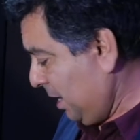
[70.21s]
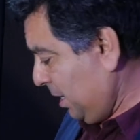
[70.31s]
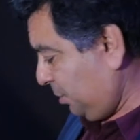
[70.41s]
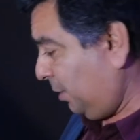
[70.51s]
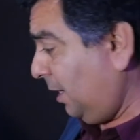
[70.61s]

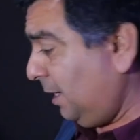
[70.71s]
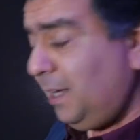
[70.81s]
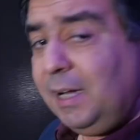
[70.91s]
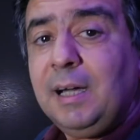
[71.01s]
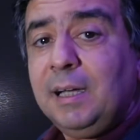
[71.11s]
So
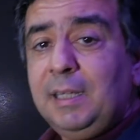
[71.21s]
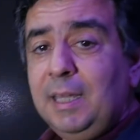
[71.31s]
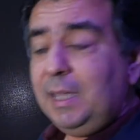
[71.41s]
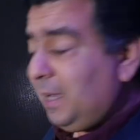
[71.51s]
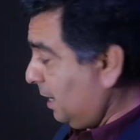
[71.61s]
clearly
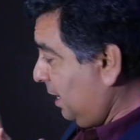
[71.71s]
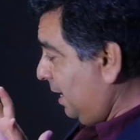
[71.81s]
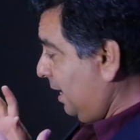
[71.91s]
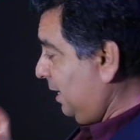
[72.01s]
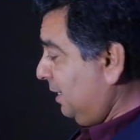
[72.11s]
the
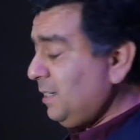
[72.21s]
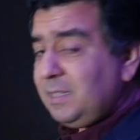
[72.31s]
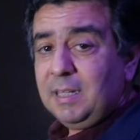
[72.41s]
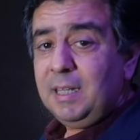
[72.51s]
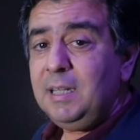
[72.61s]

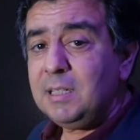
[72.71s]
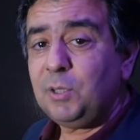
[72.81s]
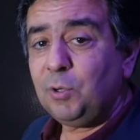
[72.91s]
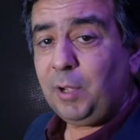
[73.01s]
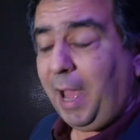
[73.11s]
Ignis is
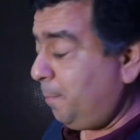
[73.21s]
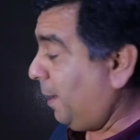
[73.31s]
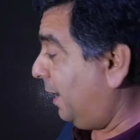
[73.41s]
going to